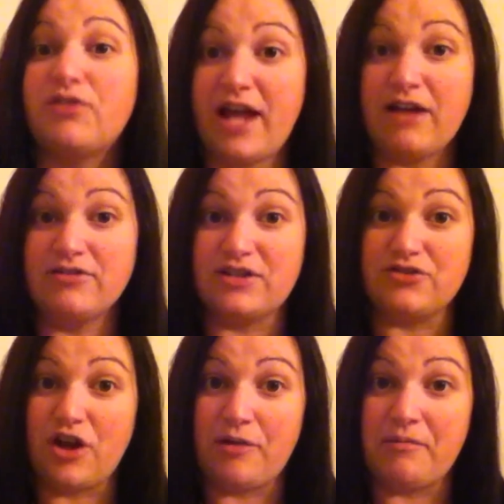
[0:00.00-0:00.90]
Down
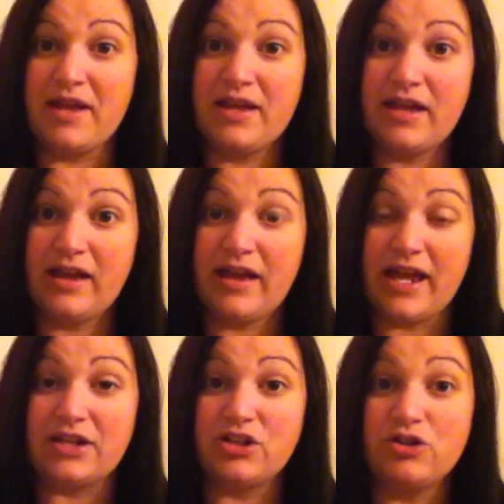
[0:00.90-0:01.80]
syndrome,
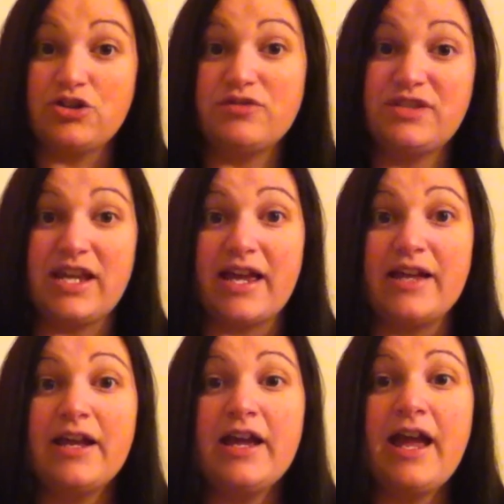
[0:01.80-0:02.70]
and could you see it?